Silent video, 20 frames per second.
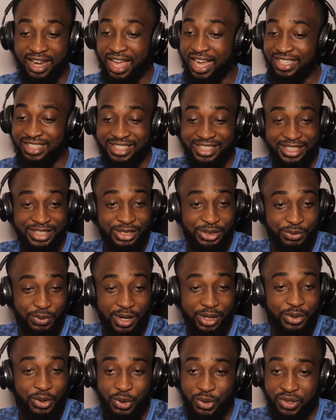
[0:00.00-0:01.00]
like the diss
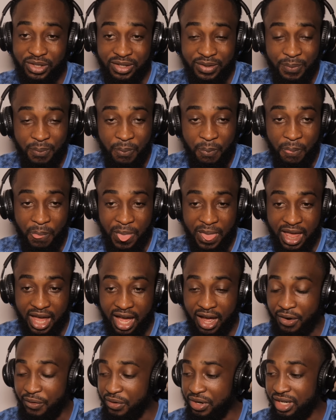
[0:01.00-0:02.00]
record.
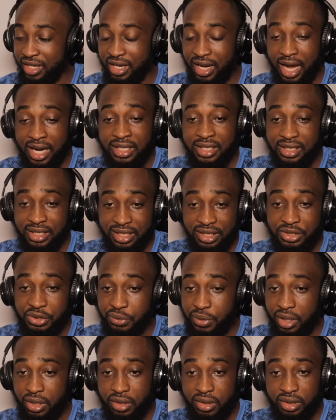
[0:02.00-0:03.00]
I really like the
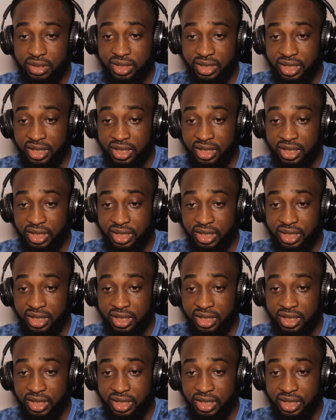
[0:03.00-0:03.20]
diss record.